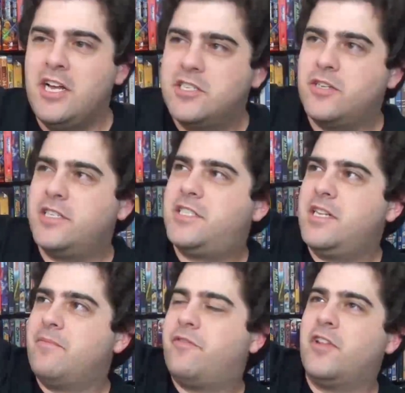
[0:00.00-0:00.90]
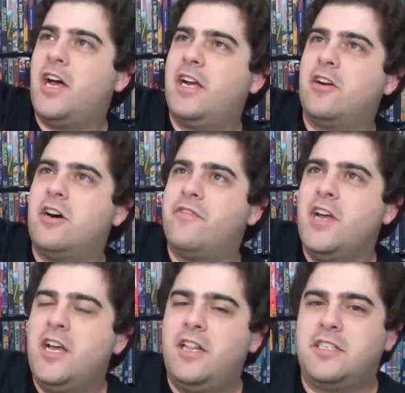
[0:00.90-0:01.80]
So they see them flying
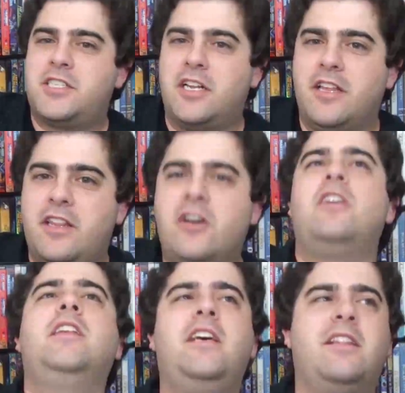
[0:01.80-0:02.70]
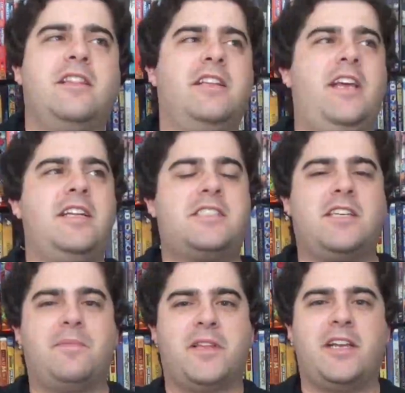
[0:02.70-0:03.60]
off, and then suddenly they all hit
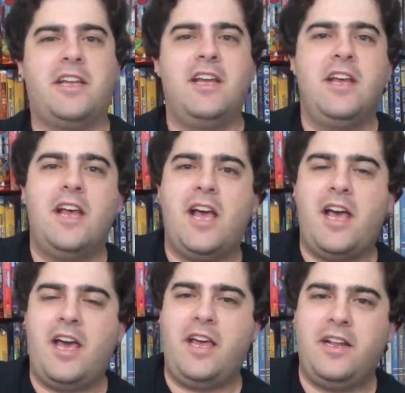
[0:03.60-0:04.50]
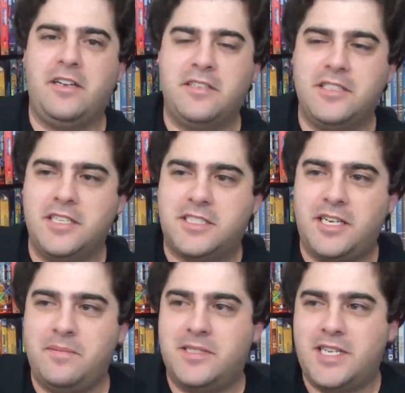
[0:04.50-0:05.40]
something, and it
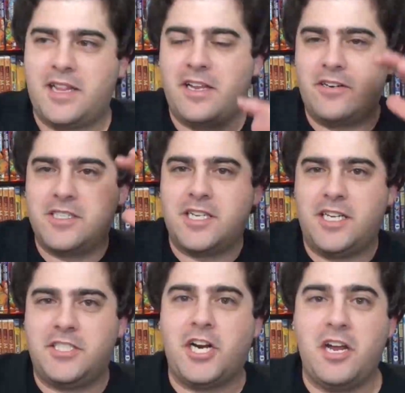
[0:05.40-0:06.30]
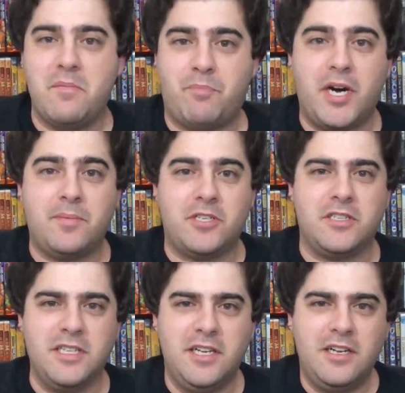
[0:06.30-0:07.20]
seems that there's a giant bubble